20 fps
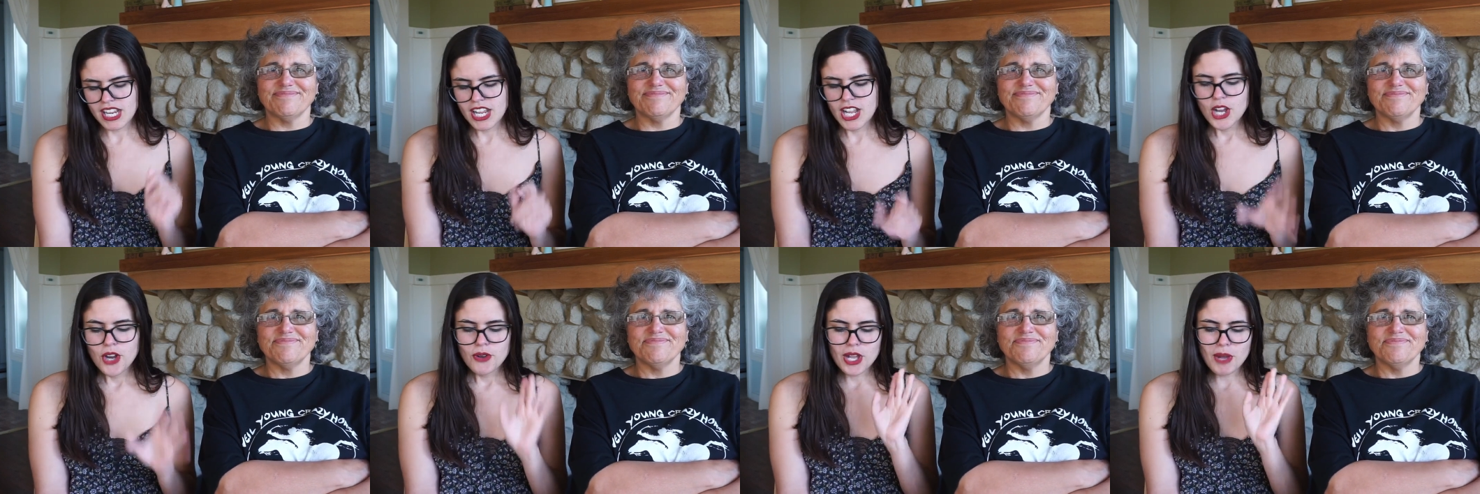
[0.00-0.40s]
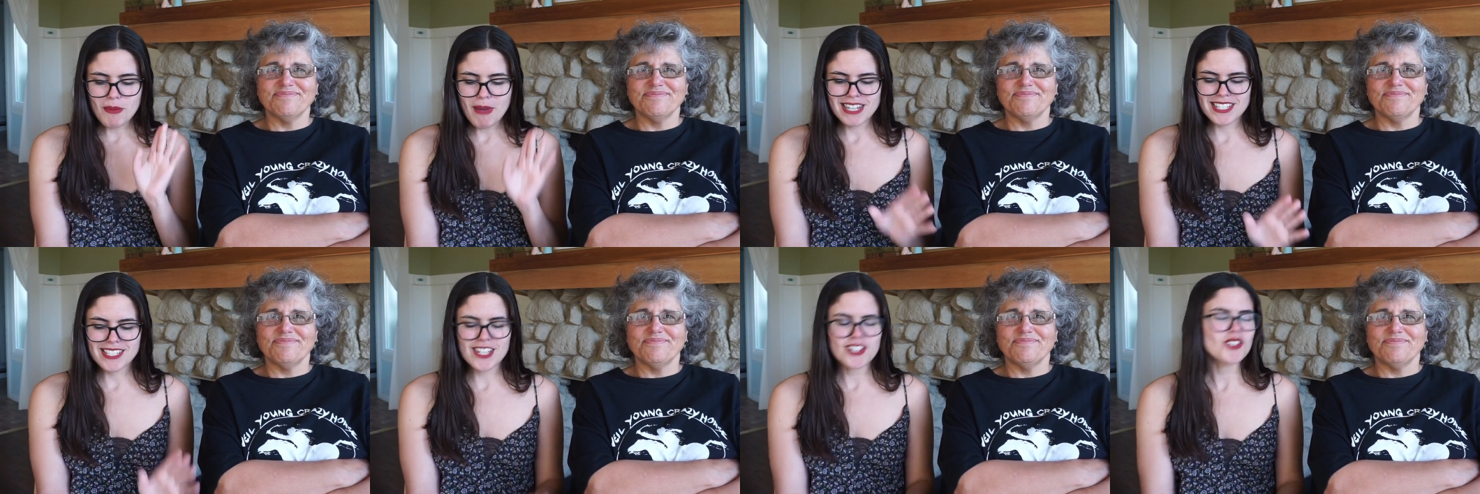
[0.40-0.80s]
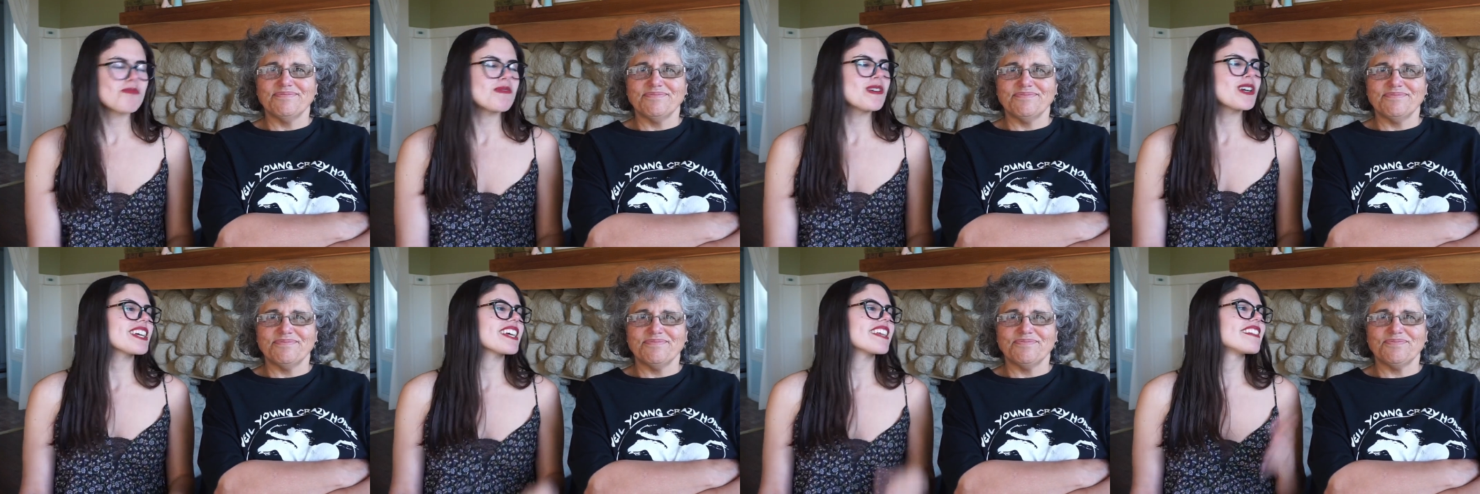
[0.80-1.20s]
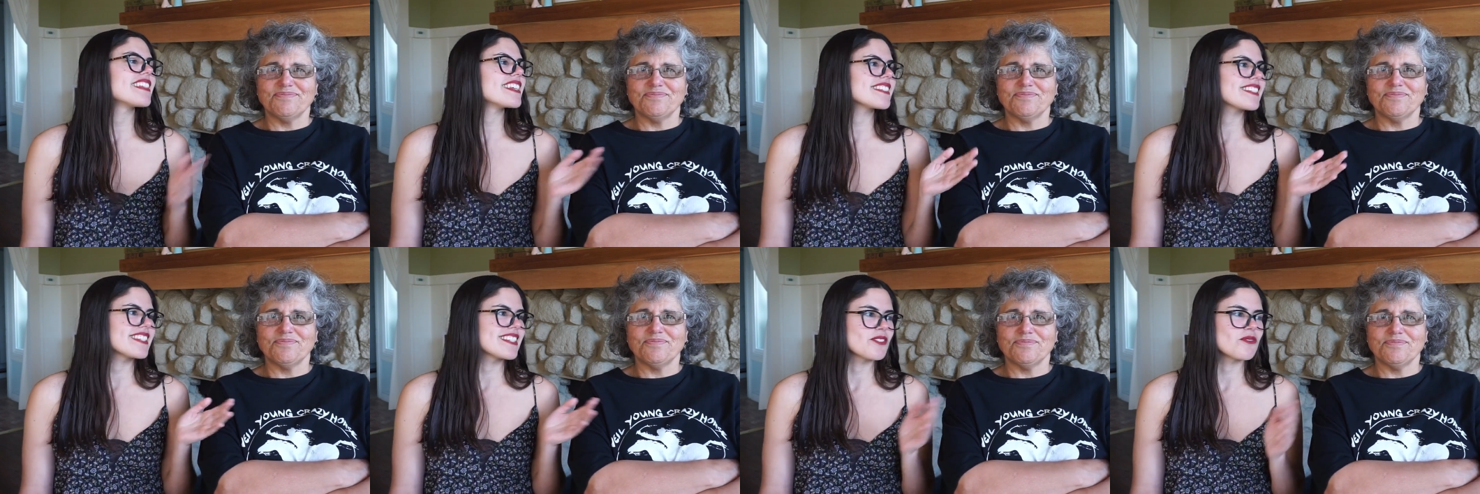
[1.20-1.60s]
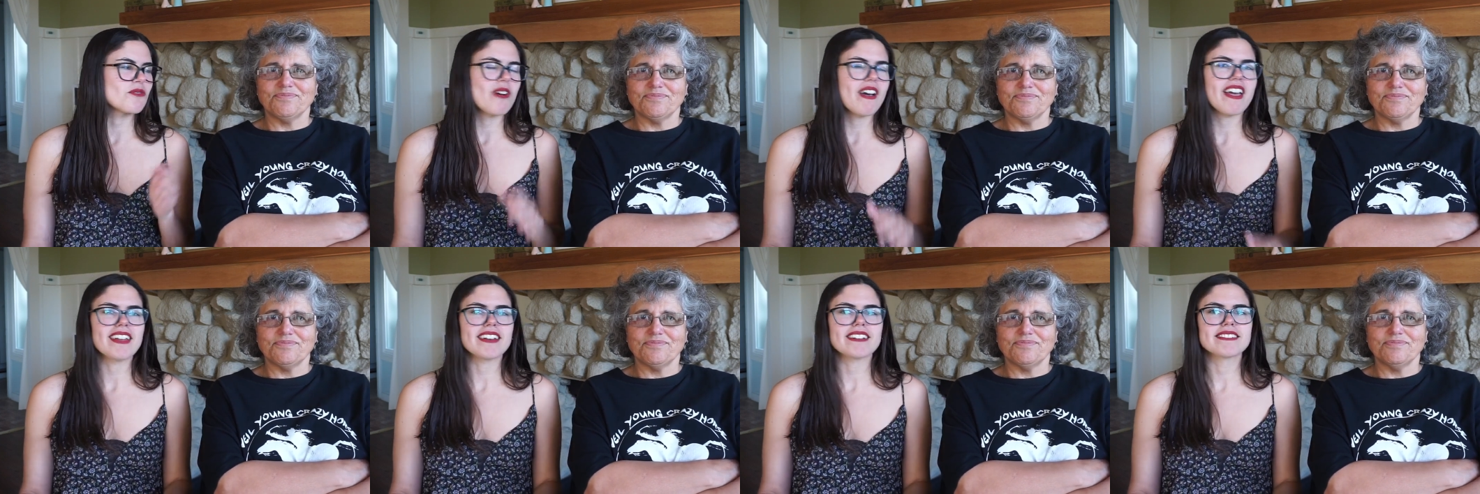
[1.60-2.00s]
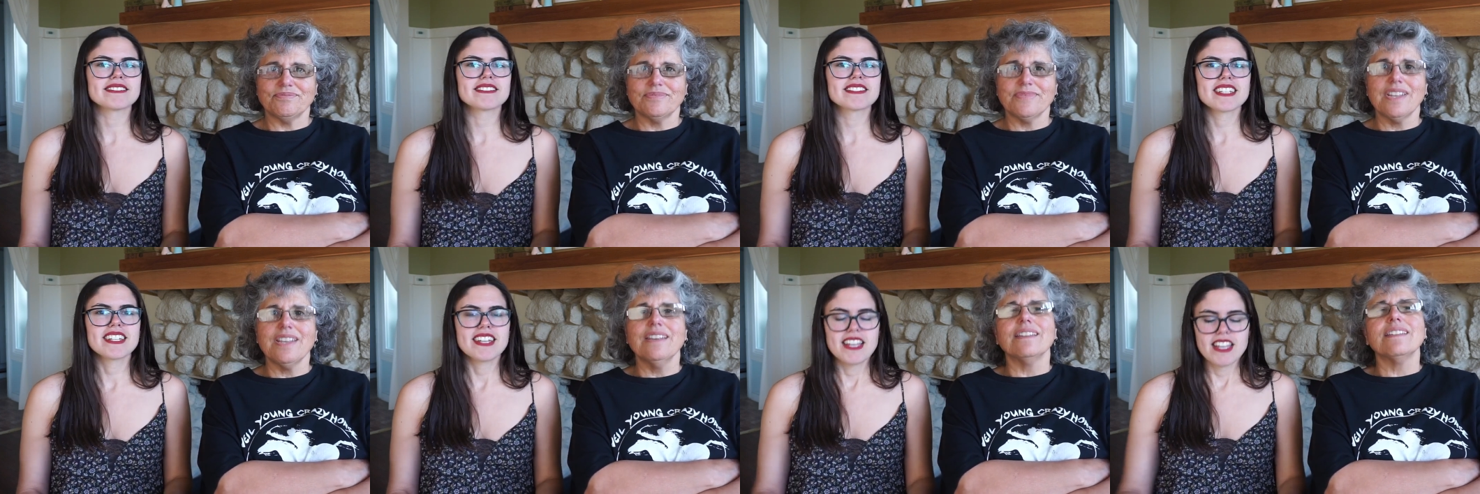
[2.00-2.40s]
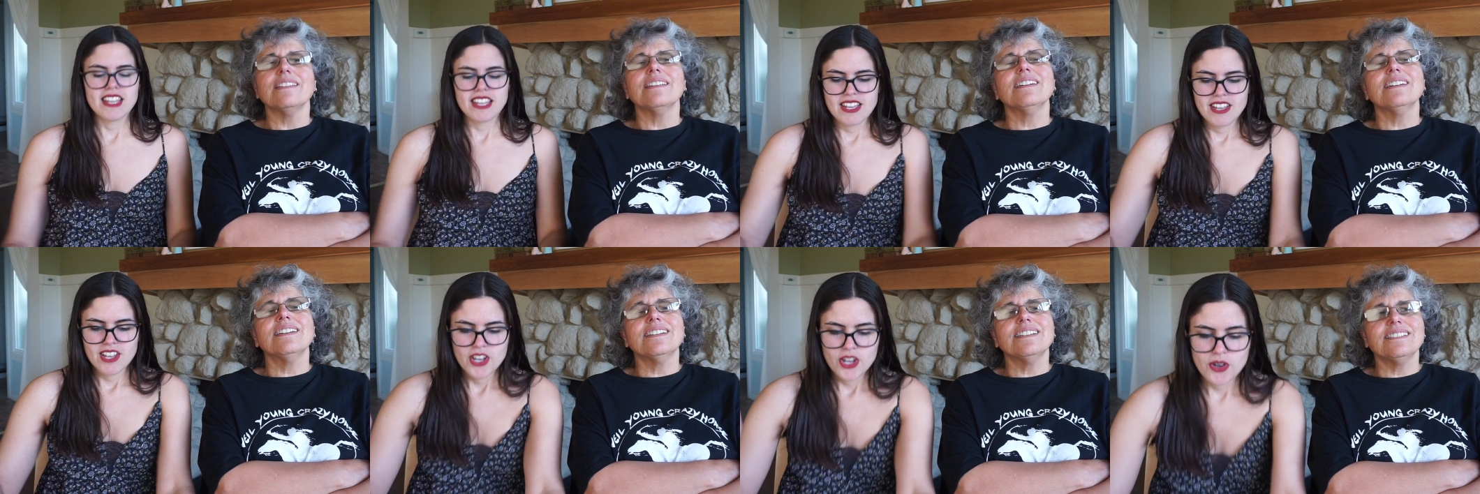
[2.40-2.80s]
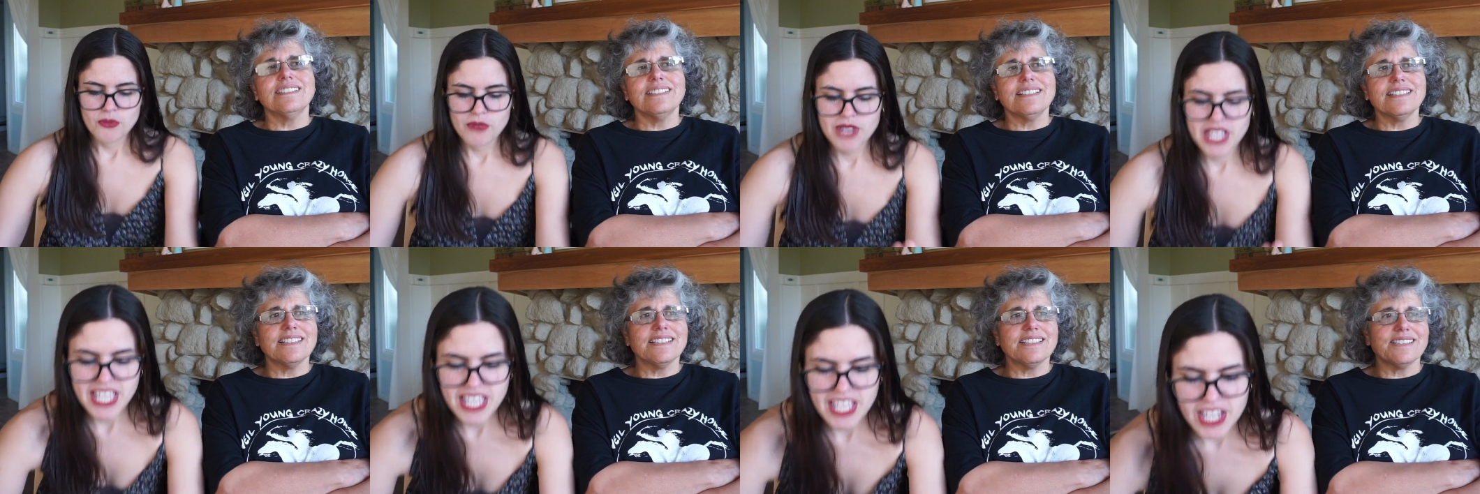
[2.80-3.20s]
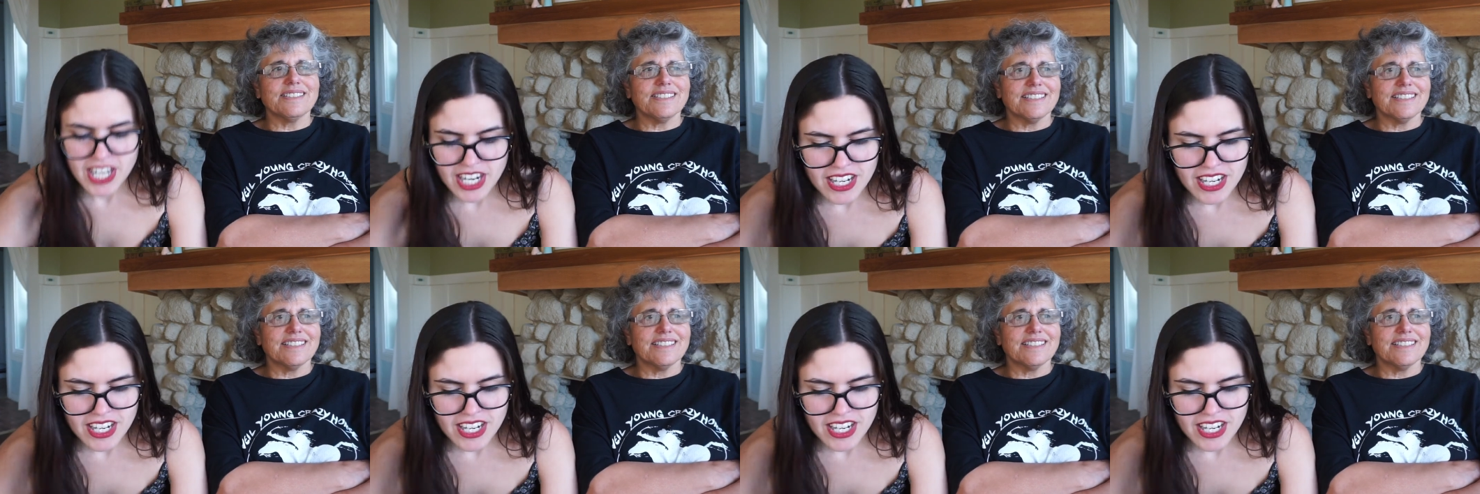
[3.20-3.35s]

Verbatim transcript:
Speaker 1: We go back to Central Perk, and this is when oh, this we is... hear